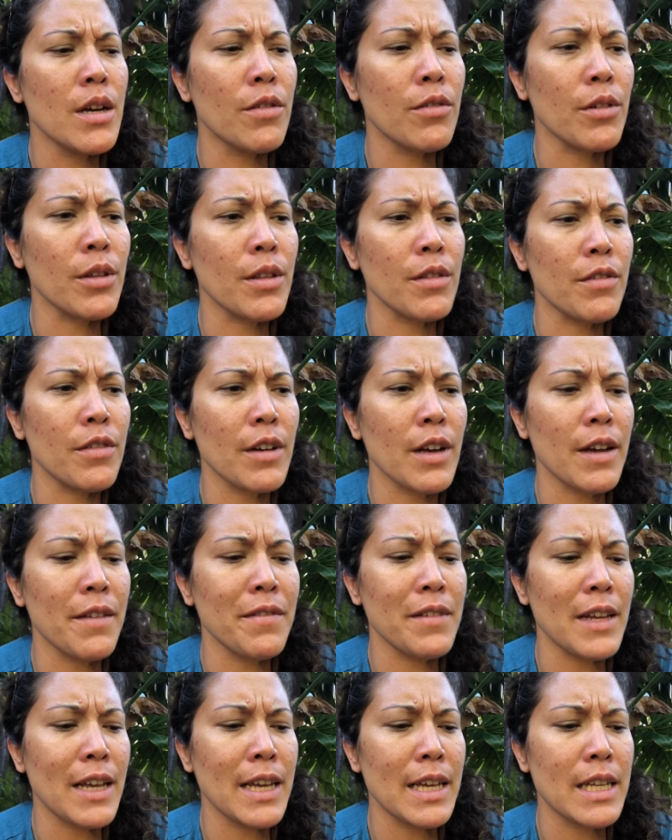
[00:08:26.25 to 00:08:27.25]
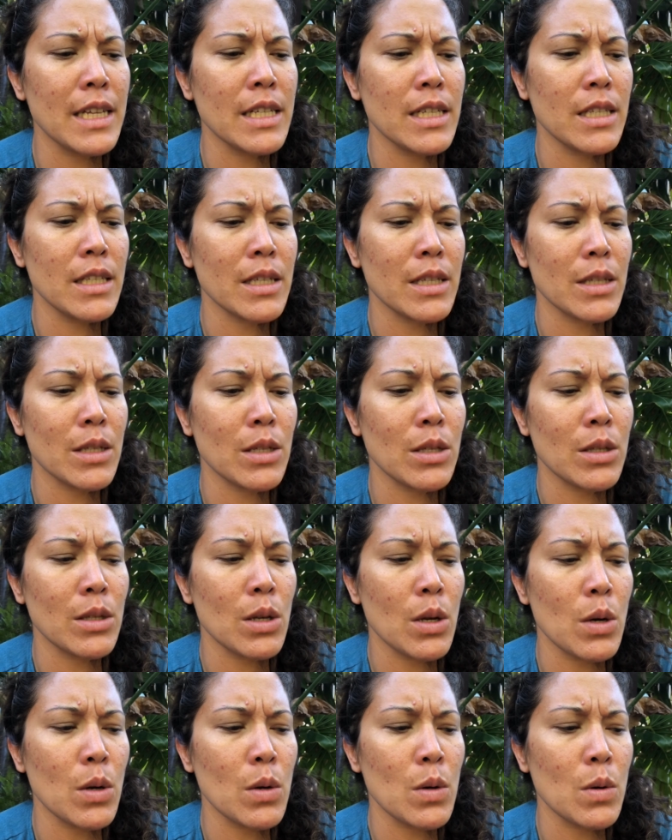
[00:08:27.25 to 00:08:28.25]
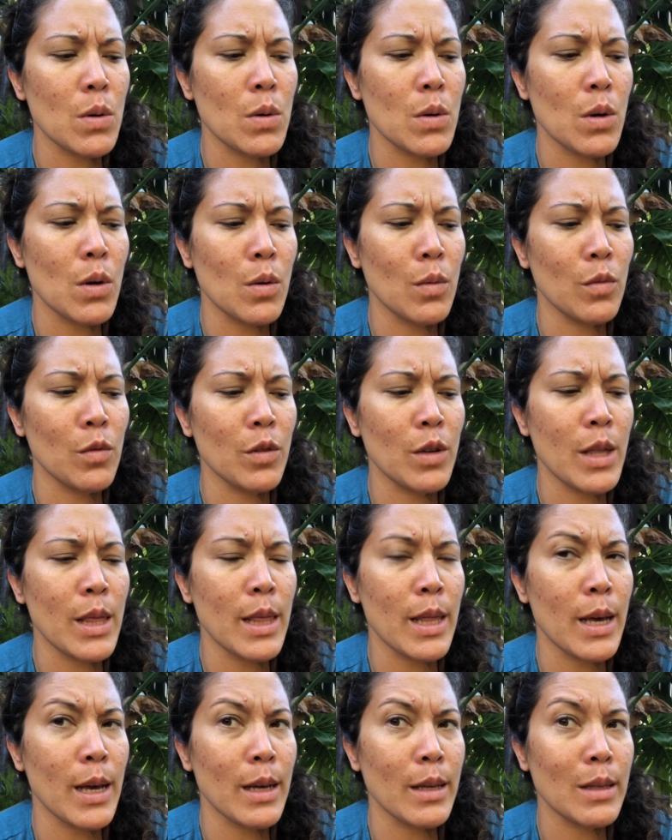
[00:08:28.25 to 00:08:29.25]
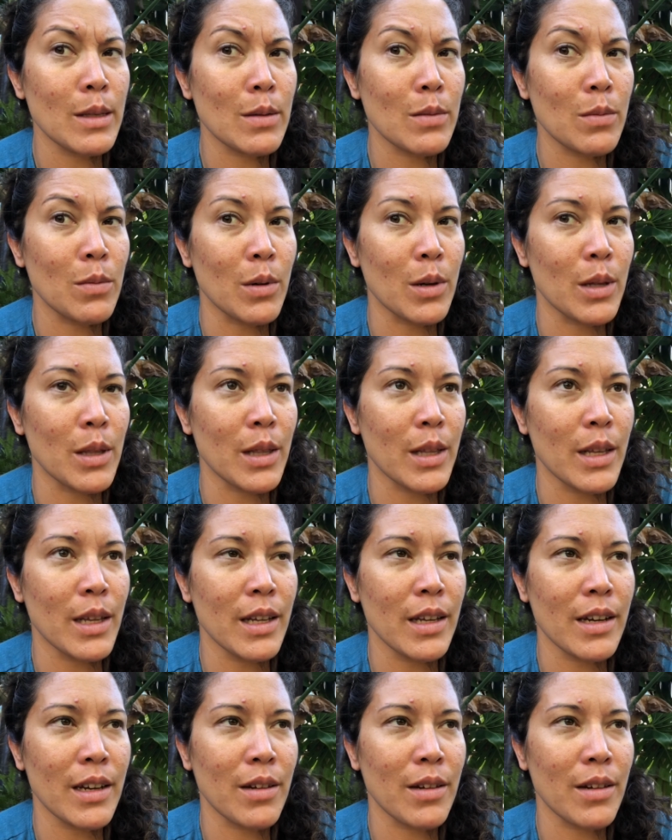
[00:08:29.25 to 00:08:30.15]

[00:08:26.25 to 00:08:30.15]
for the five days, so hopefully that's worth it.